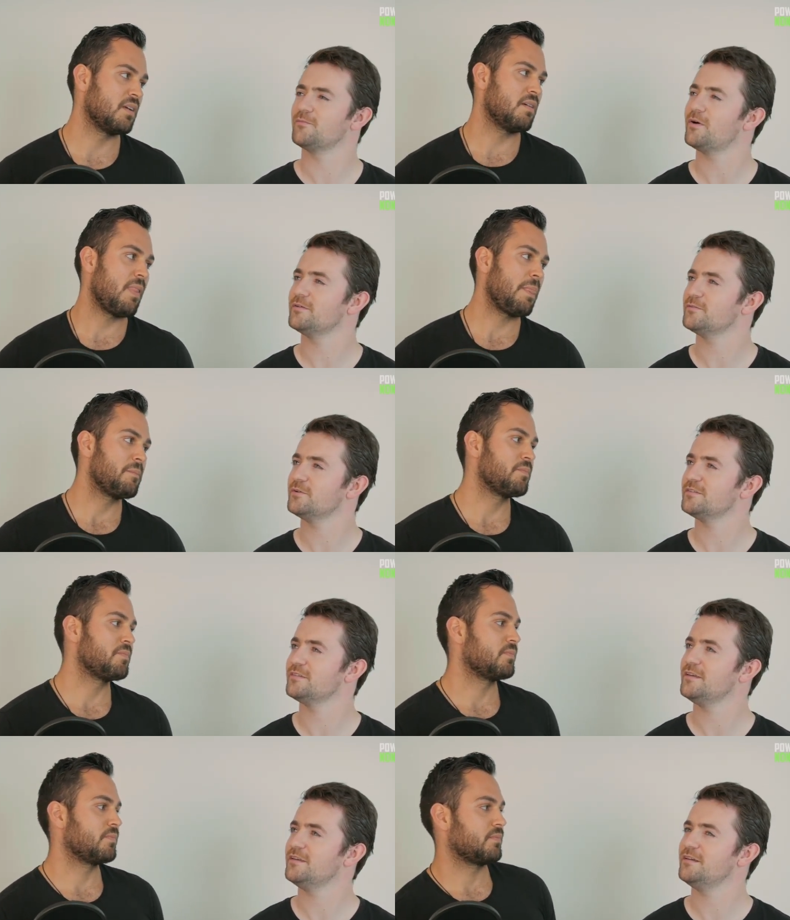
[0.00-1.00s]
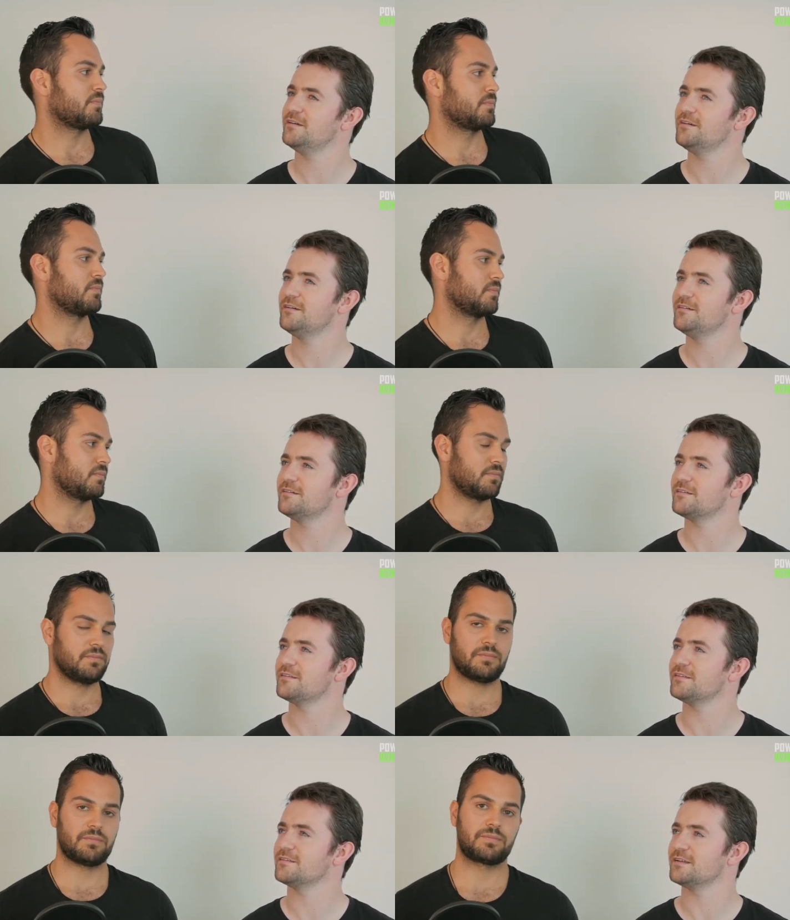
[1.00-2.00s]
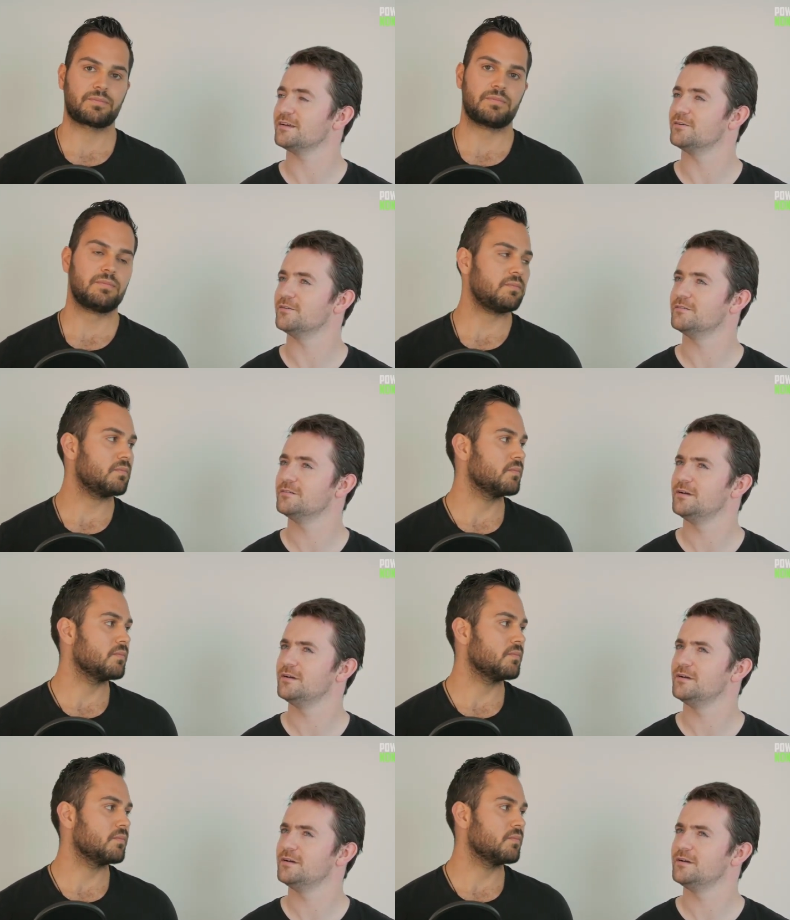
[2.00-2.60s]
Speaker 1: what, what is the... Uh, I think there's a little